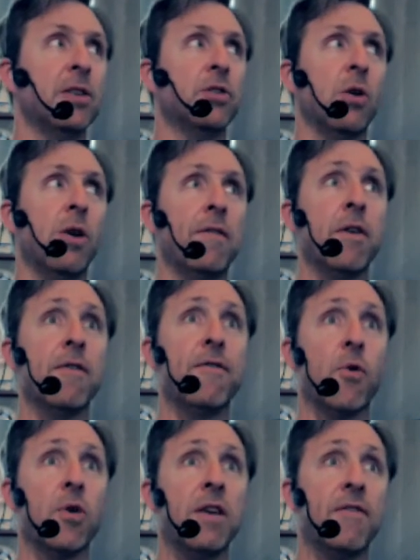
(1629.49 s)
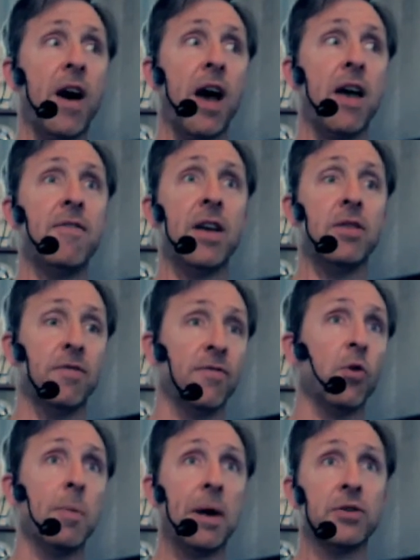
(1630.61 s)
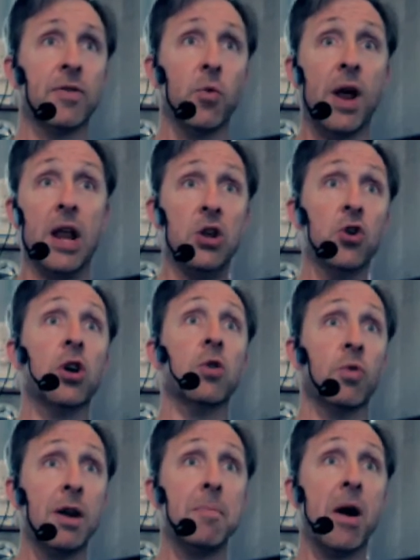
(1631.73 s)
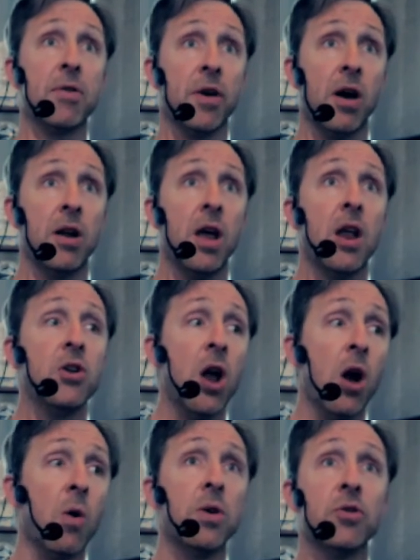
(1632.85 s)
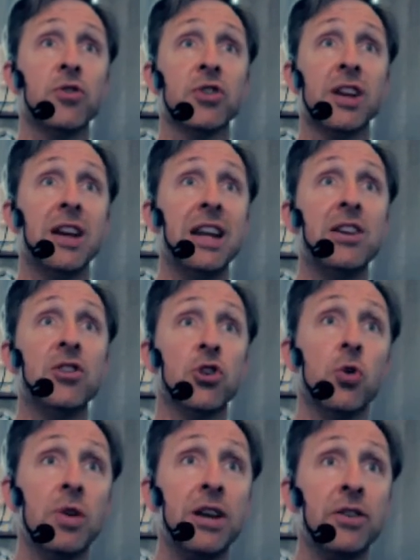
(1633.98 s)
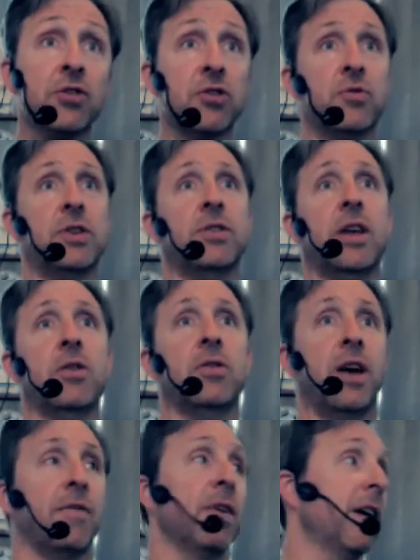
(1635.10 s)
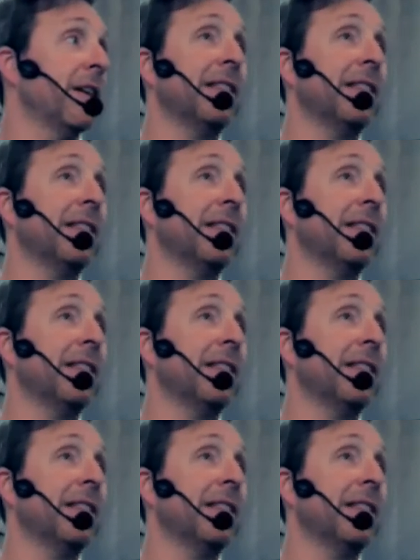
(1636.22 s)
So if you're 45 and you're 40 pounds overweight and you're going to run a marathon, no, you're just going to need 2 knee surgeries later in life.